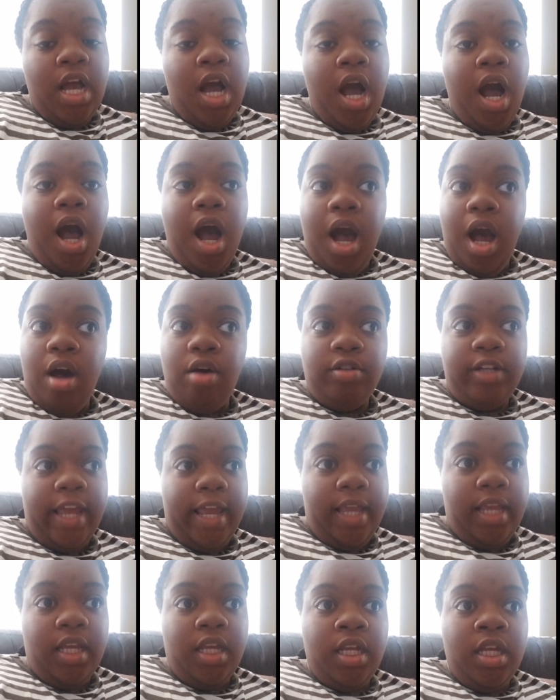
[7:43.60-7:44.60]
All
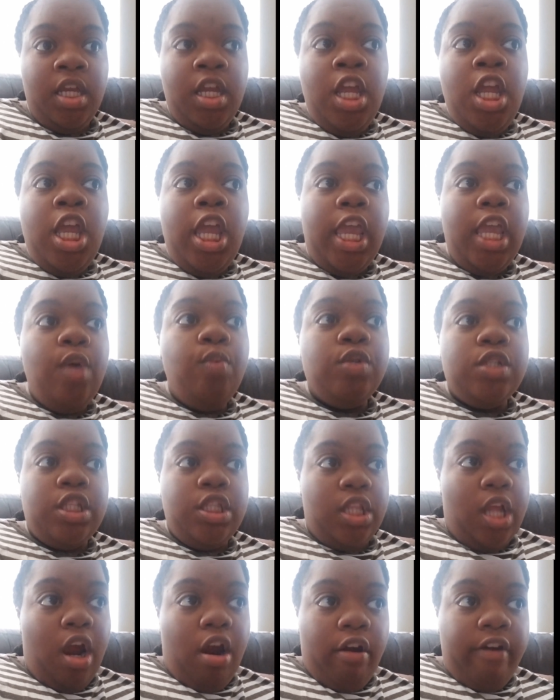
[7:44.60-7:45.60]
day. He was
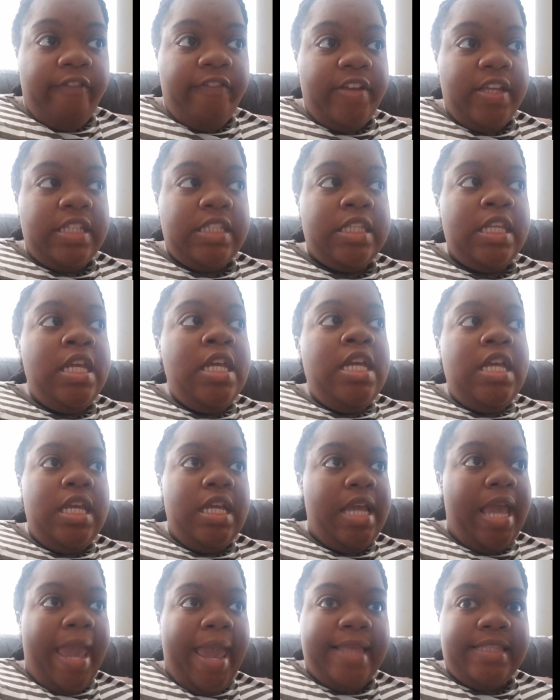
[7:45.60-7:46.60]
nervous.
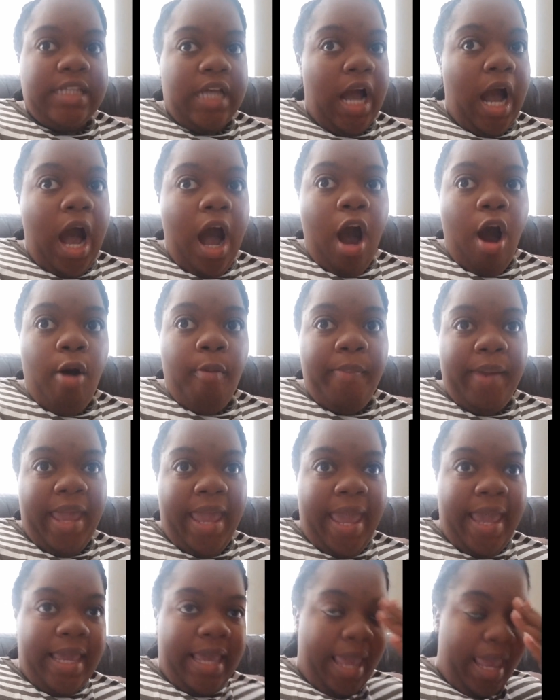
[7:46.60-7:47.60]
He had to call
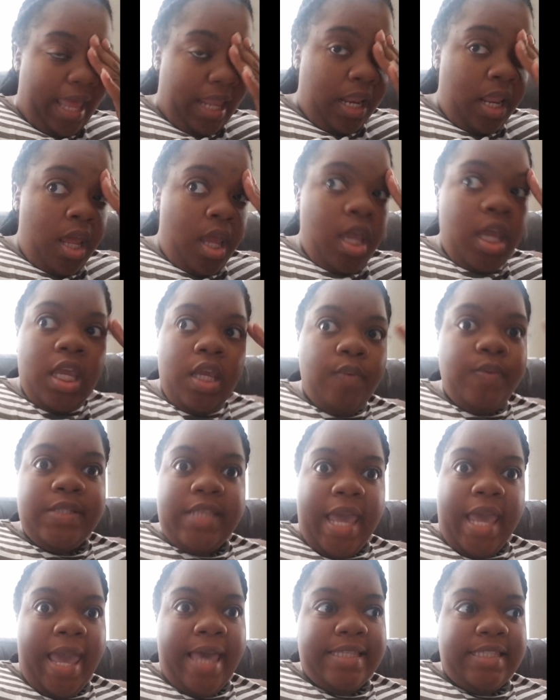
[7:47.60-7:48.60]
back, and he was
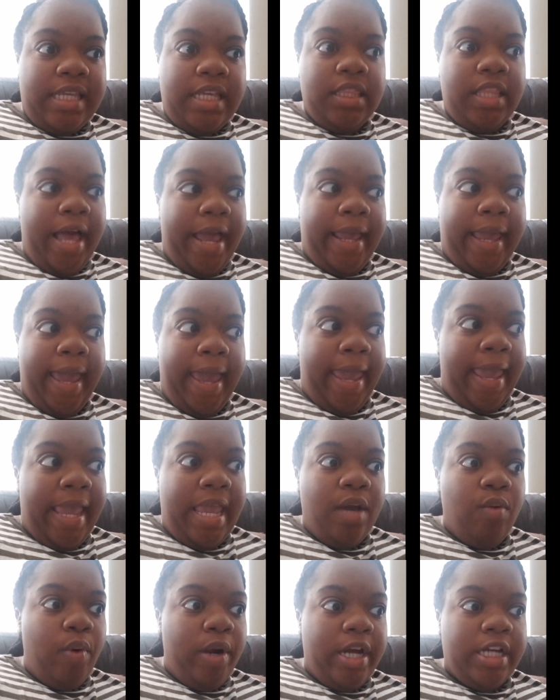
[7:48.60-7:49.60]
asking like,
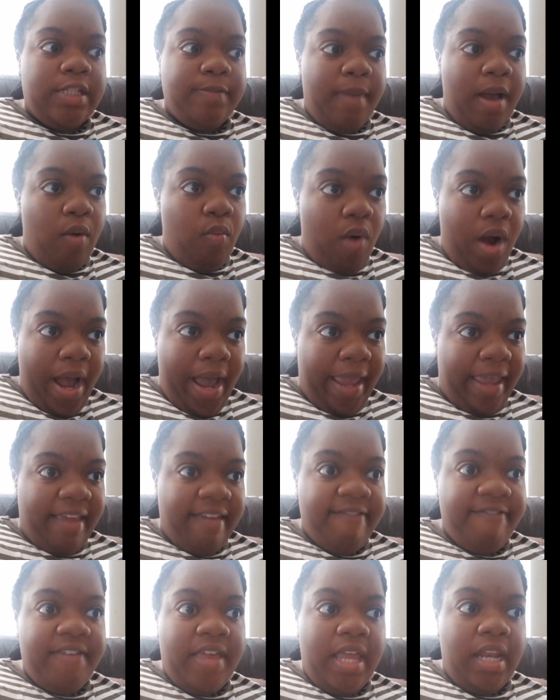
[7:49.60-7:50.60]
hey, where's my
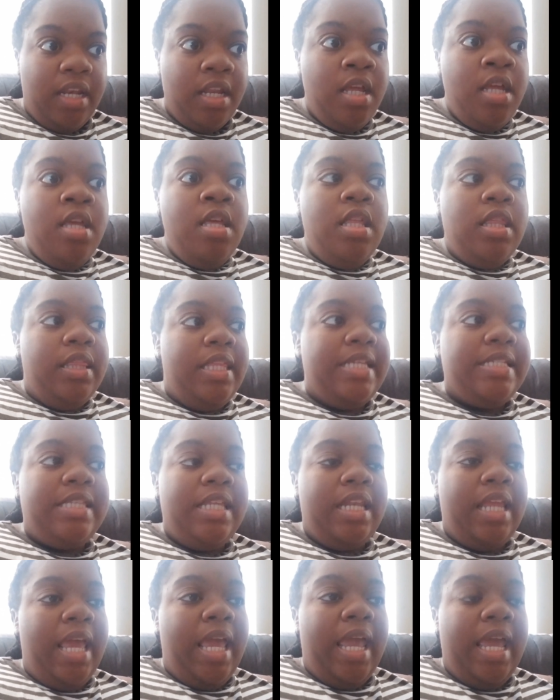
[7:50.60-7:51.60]
wife, and this
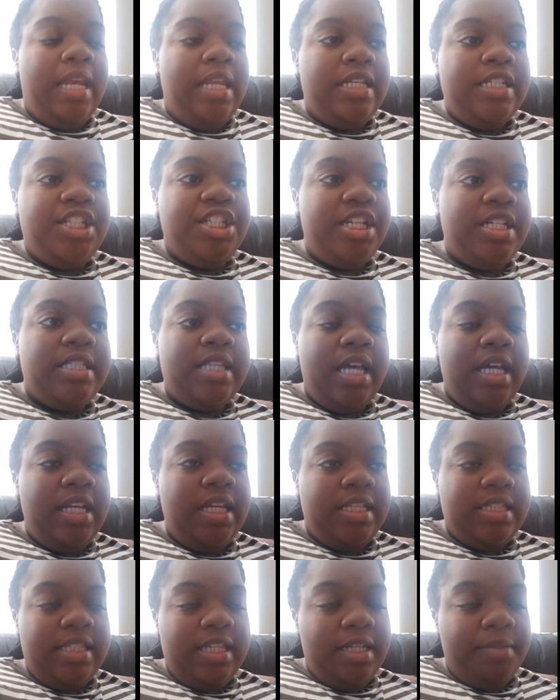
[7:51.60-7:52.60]
and that, and it's just
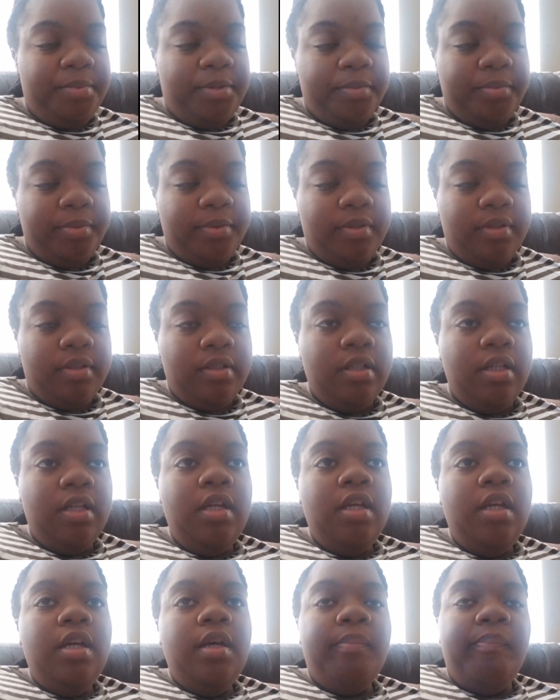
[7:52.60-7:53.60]
unacceptable.
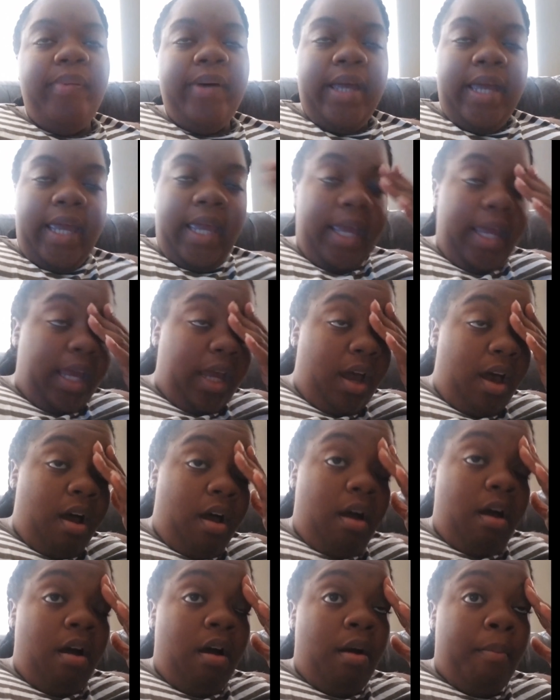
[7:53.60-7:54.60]
But
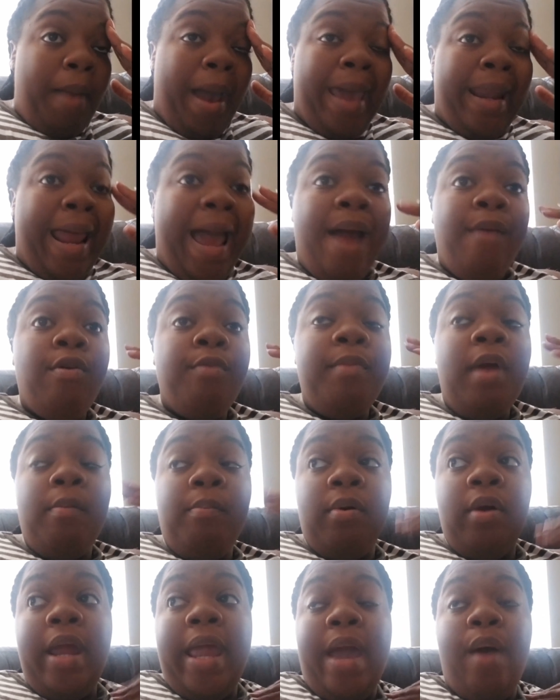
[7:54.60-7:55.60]
and I
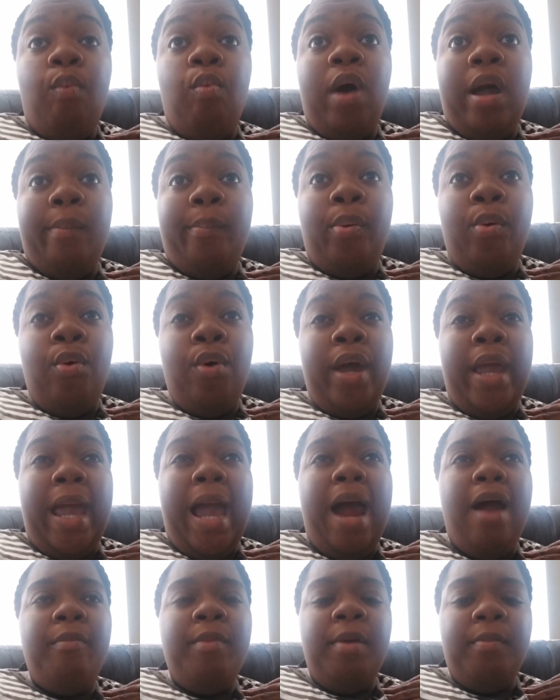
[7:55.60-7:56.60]
remember at one point,
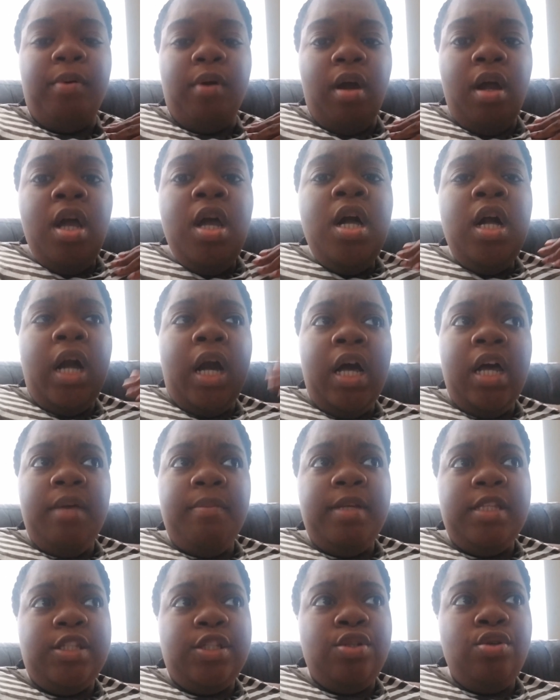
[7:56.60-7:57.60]
I remember
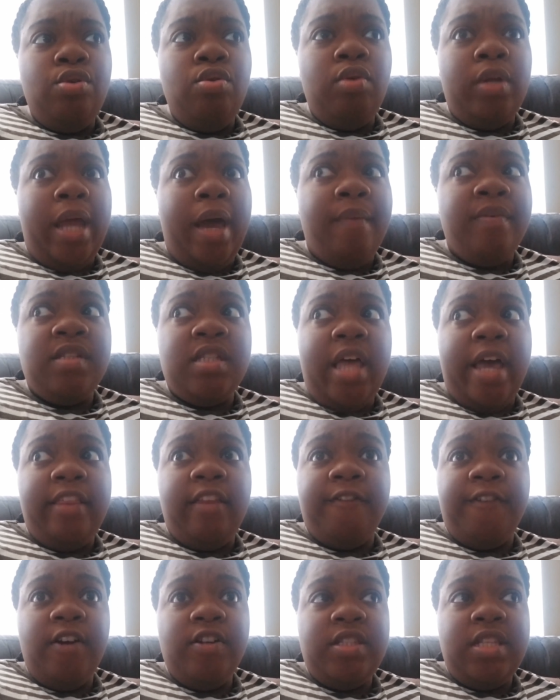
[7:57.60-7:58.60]
coming to, and I was like, the
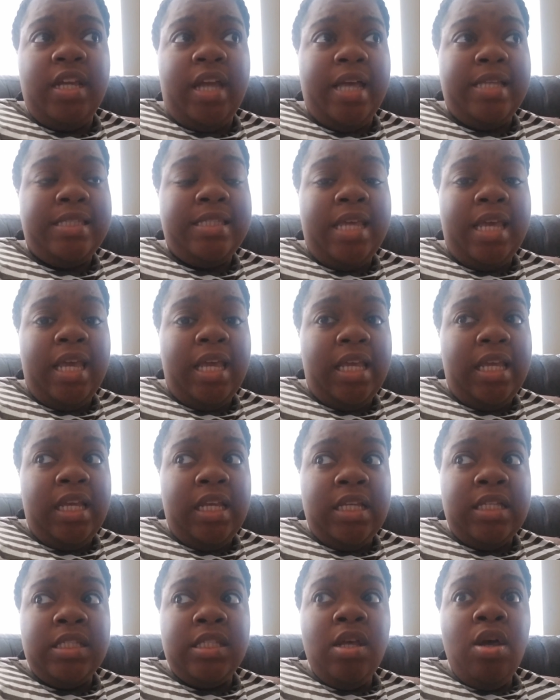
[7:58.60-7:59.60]
first thing I said is,